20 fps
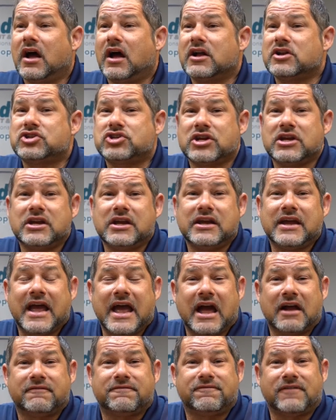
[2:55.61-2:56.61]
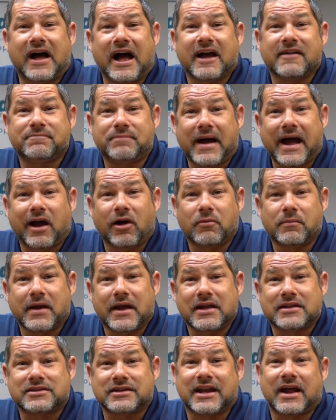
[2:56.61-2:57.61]
GE had 5
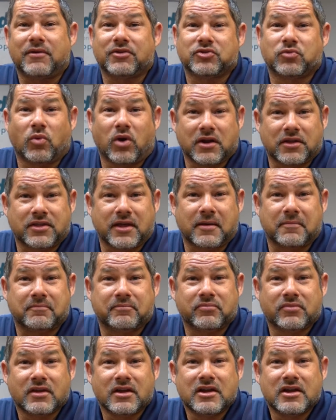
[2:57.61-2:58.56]
biomeds, and I was one of them.